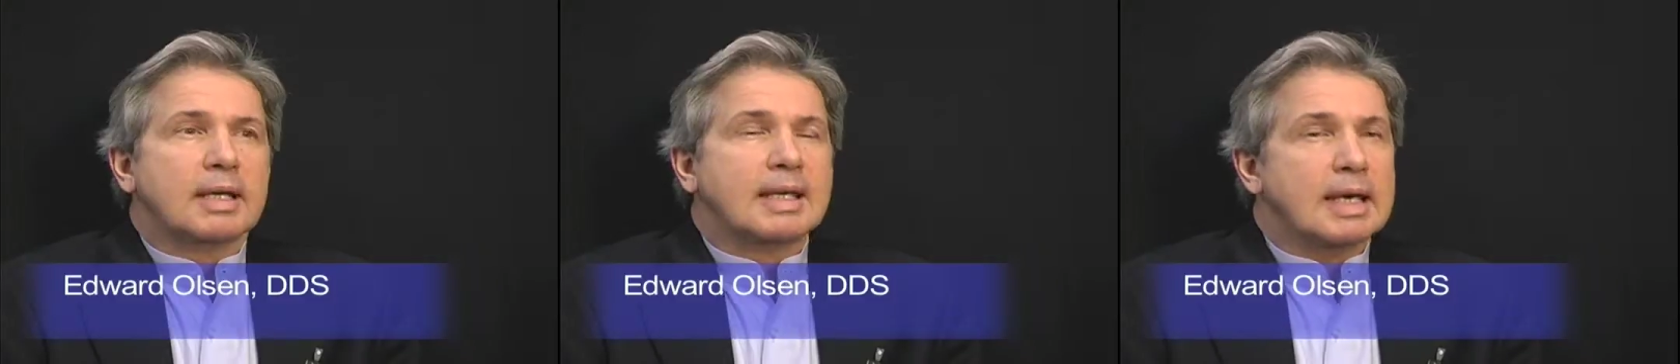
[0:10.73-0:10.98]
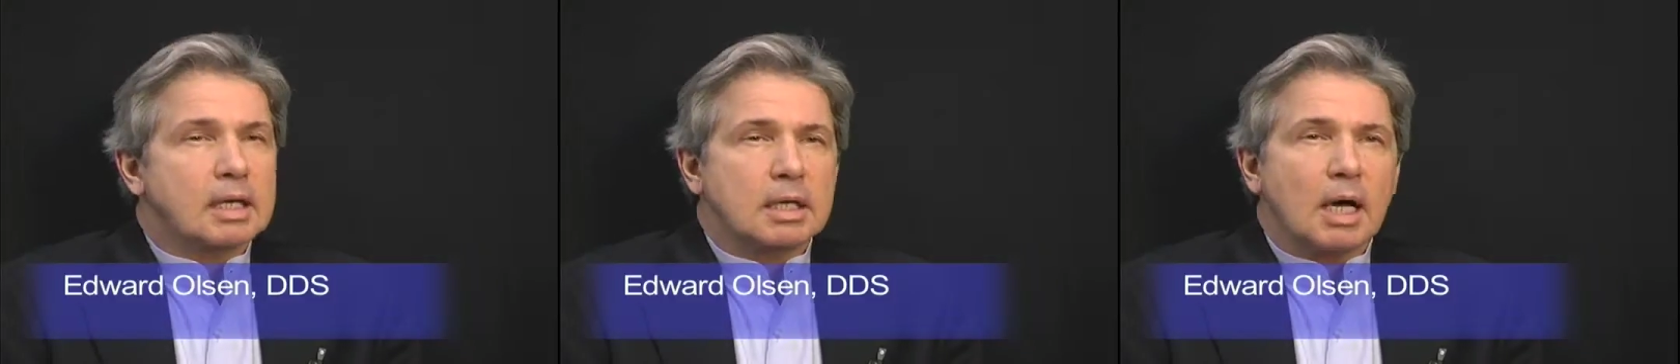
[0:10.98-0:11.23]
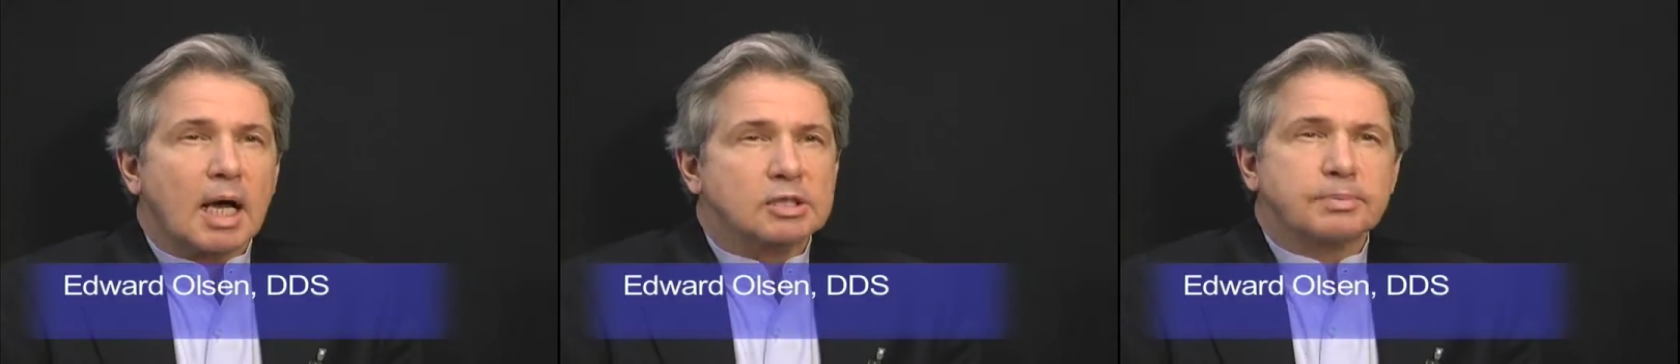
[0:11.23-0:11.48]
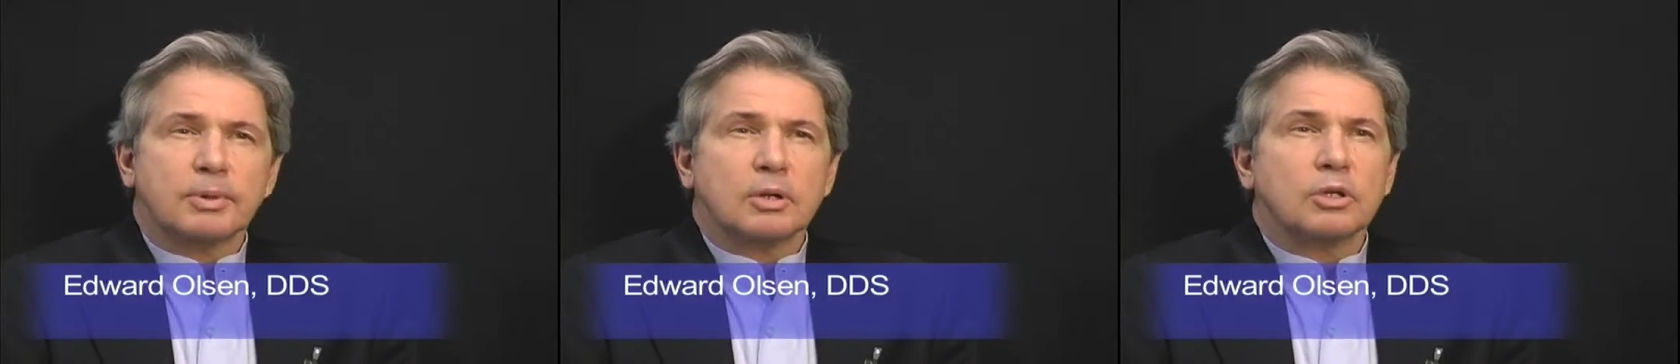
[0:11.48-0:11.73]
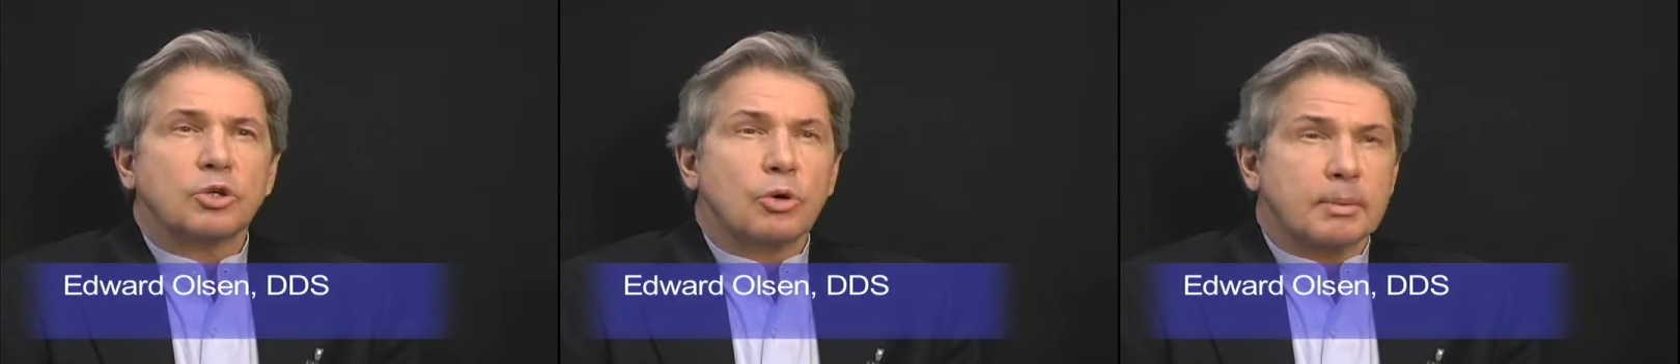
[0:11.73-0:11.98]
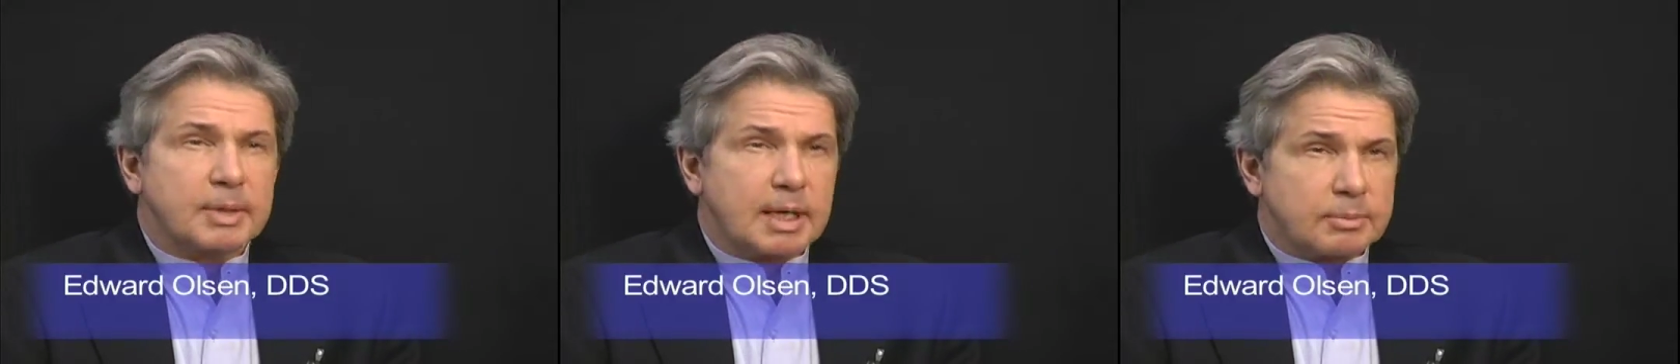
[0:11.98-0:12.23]
Kennedy Hospital,
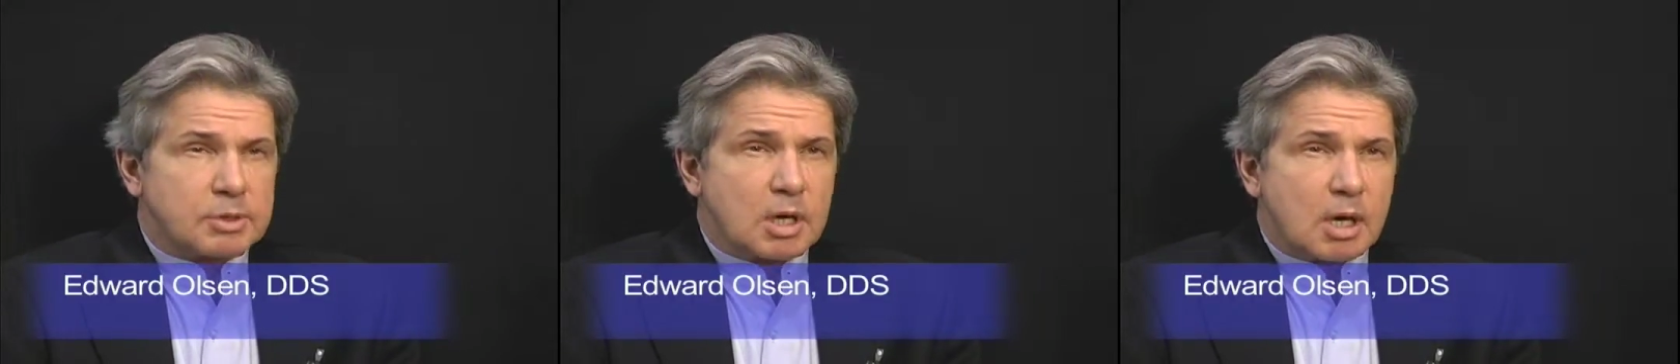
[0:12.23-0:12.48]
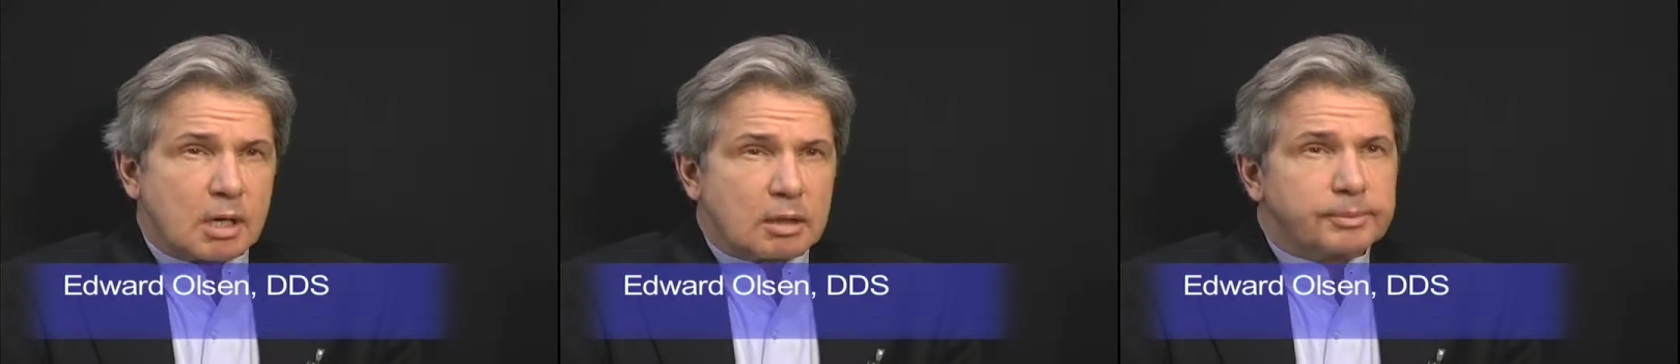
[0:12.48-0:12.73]
UMDNJ.